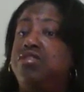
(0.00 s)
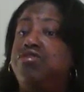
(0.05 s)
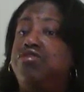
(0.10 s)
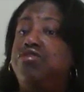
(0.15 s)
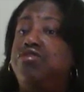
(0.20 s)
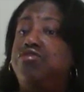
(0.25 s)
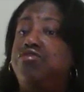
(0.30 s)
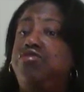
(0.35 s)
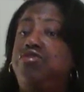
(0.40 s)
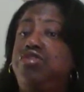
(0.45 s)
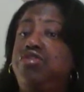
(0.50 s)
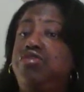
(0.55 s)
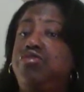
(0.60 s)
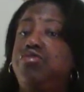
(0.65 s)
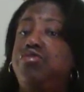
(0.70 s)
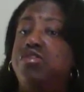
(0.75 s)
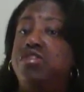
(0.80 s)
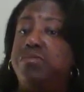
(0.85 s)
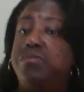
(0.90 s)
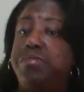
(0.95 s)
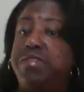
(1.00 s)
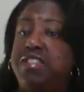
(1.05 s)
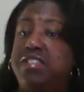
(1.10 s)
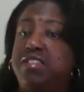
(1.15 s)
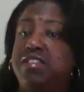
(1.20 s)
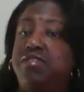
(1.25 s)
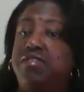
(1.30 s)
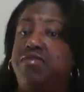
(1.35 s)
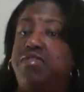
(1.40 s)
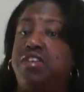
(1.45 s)
to you
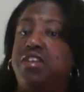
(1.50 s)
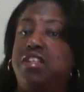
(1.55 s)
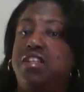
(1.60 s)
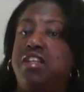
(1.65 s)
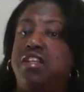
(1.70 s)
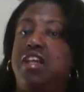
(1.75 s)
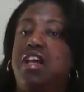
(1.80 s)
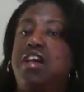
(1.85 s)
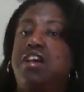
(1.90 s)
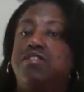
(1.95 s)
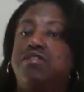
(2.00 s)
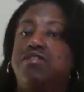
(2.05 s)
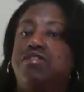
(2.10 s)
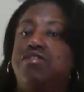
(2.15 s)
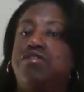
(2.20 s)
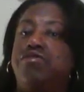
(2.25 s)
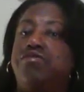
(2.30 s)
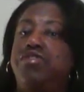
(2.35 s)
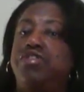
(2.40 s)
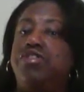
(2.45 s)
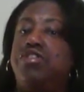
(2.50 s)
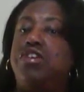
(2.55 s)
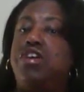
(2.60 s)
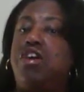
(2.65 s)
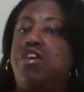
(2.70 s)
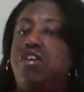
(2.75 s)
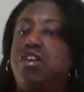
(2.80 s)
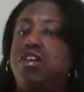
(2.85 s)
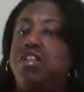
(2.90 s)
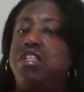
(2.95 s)
specifically. So if you're
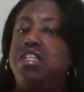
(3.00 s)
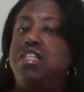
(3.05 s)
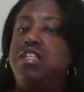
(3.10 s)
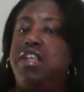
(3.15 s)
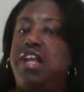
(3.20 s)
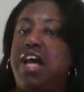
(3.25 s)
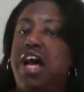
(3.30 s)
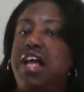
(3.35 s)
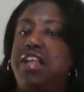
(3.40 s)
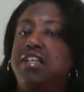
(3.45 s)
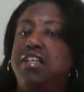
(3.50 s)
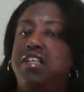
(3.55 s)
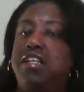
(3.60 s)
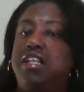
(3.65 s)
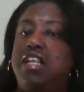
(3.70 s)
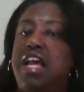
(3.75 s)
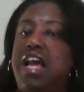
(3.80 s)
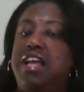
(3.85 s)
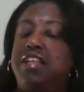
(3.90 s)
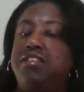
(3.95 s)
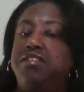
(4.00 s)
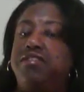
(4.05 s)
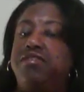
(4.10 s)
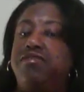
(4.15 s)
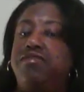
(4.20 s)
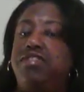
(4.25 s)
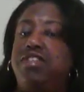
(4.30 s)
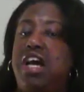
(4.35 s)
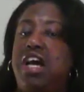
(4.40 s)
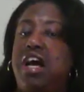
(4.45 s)
currently not in an
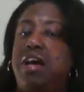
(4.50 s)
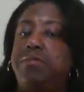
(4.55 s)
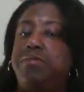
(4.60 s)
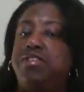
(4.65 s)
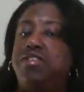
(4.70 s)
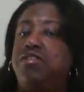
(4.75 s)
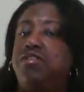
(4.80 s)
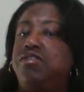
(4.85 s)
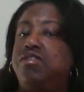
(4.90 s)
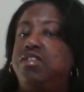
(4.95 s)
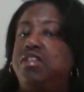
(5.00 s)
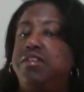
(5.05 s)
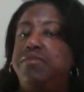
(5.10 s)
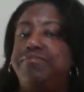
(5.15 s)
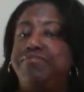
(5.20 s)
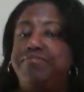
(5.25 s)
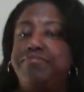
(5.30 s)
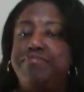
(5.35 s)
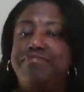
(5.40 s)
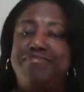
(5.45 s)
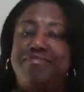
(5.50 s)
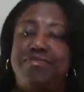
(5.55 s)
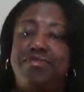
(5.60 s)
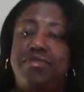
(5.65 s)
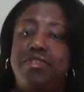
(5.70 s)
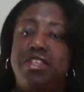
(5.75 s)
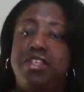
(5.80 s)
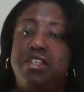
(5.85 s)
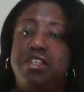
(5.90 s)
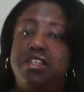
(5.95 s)
active job search,
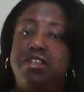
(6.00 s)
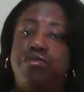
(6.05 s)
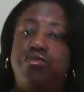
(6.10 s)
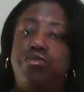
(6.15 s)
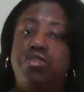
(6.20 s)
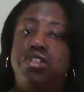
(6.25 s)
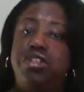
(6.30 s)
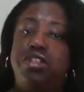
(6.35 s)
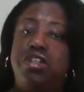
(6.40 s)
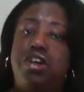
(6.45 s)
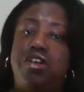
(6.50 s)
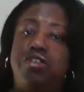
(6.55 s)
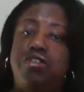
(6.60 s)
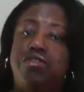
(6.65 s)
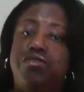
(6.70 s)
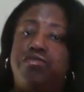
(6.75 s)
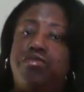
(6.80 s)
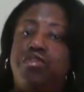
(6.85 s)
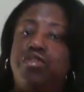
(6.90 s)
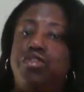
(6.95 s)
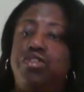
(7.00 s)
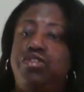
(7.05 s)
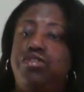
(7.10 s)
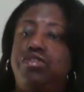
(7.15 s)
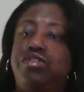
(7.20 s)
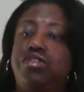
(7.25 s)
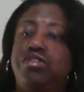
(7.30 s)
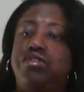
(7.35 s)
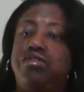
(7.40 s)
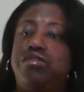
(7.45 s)
it wouldn't hurt for you
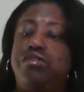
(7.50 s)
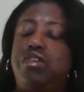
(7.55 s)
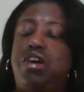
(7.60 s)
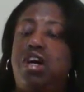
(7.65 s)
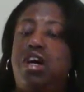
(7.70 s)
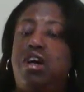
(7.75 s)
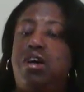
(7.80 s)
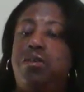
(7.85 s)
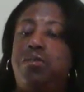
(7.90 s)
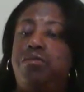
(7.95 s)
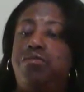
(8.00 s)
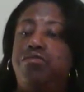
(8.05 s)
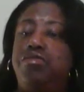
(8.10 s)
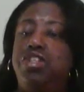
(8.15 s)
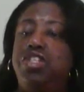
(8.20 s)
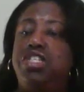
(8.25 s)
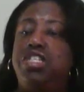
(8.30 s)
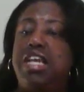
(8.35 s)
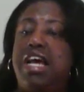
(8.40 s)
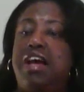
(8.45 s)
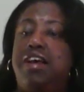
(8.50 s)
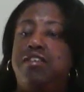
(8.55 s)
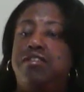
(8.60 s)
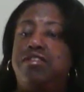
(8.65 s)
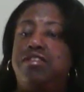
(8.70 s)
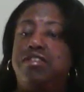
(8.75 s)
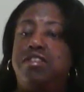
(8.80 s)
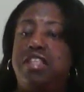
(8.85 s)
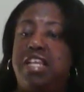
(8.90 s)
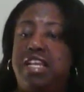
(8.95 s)
to reach
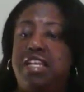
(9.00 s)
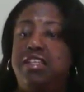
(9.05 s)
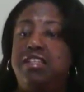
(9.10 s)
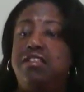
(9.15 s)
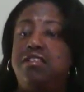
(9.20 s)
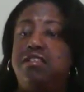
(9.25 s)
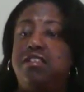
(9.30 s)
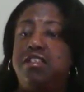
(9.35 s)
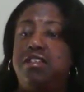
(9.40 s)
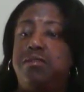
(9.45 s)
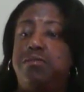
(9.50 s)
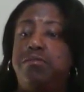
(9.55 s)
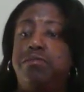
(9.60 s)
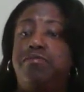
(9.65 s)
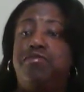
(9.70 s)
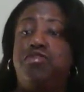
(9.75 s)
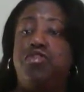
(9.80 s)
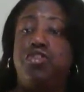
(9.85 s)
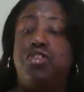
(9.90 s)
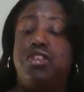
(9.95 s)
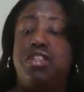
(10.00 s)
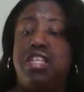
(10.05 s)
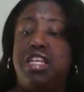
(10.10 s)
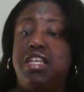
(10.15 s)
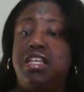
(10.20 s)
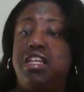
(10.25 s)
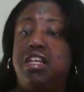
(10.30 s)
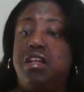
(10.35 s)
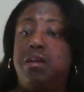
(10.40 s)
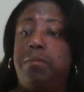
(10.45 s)
out to thank them for
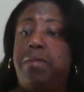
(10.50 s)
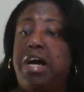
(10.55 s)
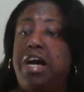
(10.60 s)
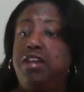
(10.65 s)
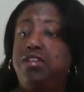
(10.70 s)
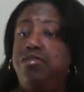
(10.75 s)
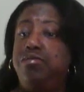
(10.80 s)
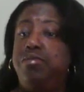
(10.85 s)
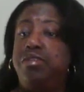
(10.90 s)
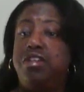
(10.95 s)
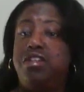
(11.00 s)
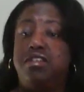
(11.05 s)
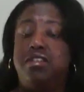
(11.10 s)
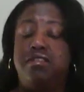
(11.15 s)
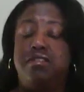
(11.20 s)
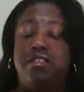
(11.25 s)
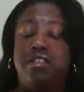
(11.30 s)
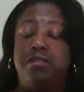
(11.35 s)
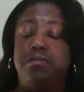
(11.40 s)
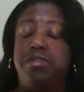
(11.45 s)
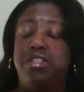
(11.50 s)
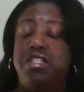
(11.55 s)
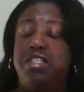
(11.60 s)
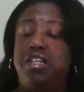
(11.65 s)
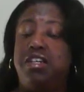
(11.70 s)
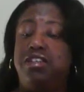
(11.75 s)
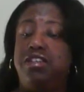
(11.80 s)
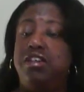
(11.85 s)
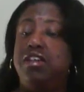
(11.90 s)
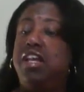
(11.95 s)
thinking about you, because let me
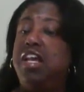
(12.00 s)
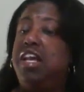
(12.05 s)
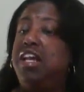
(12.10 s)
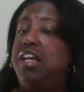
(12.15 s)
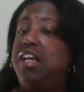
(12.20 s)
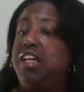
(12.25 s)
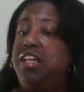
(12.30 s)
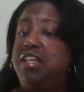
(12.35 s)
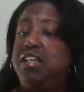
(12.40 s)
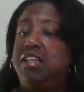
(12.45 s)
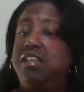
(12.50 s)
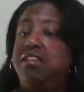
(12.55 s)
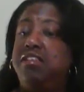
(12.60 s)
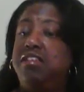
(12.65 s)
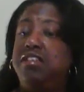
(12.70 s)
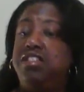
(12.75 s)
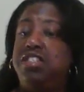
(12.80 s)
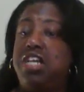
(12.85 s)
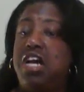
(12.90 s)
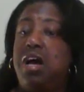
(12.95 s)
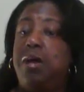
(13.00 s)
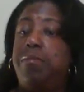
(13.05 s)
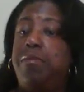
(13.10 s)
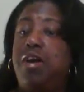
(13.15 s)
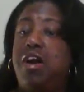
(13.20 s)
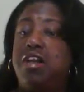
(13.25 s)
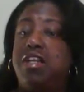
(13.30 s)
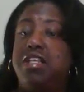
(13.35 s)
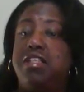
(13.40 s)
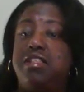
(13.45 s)
tell you, in the job
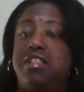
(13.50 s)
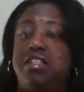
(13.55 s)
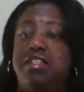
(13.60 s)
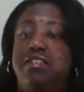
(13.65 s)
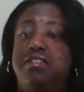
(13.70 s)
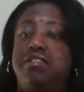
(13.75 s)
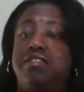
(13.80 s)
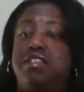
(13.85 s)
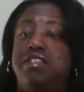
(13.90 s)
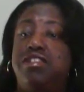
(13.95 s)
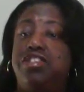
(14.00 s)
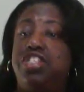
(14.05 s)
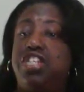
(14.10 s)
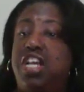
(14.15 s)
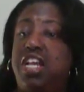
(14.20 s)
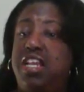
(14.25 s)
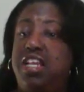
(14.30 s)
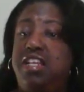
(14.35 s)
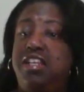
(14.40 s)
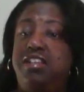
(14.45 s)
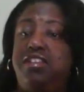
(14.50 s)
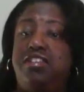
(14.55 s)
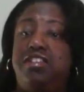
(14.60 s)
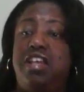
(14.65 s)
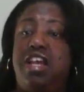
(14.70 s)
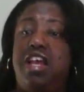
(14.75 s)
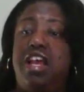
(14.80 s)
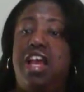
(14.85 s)
market, things can change